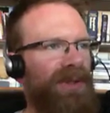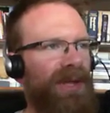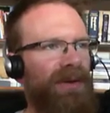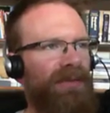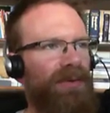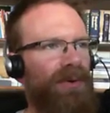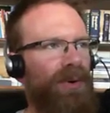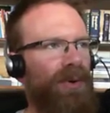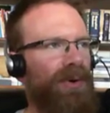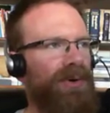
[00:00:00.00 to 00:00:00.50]
of
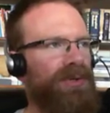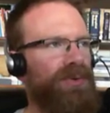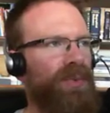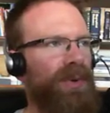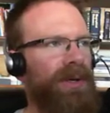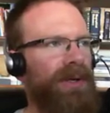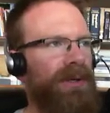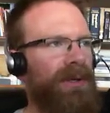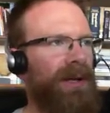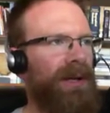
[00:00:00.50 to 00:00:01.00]
course,
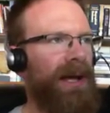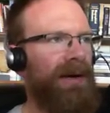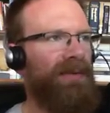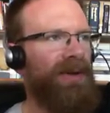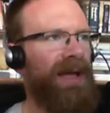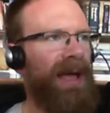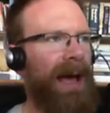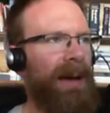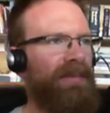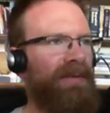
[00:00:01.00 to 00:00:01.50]
we have a
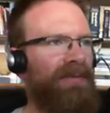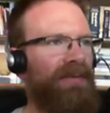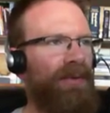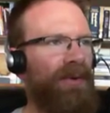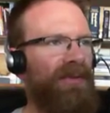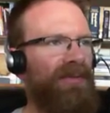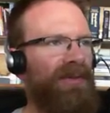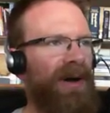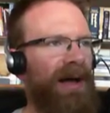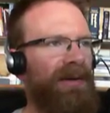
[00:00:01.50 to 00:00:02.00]
gap of four or
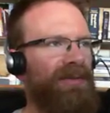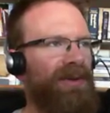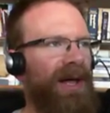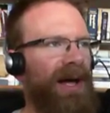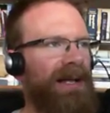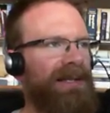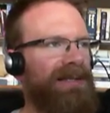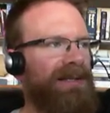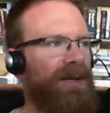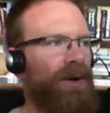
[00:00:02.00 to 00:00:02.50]
five
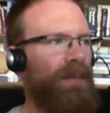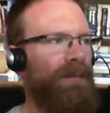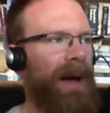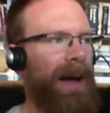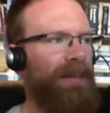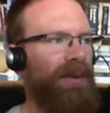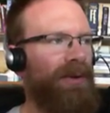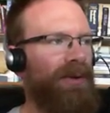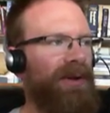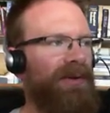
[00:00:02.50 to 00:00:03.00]
lines in the old
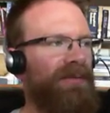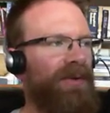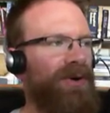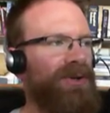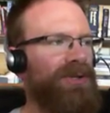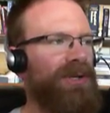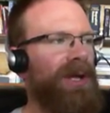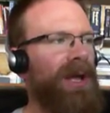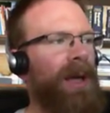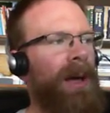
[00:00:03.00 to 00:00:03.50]
Babylonian version.